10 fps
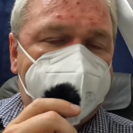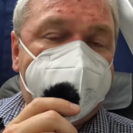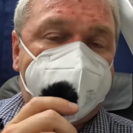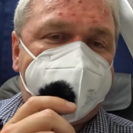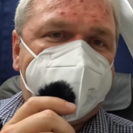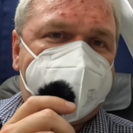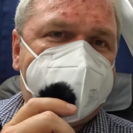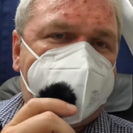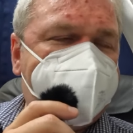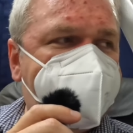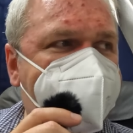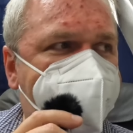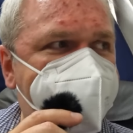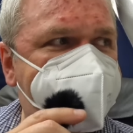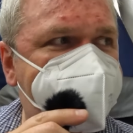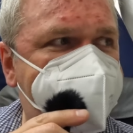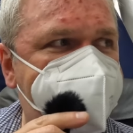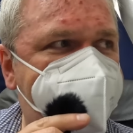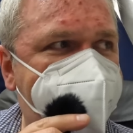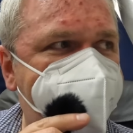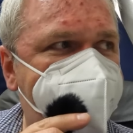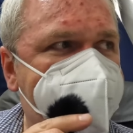am looking forward to seeing what we're going to get on this evening's flight,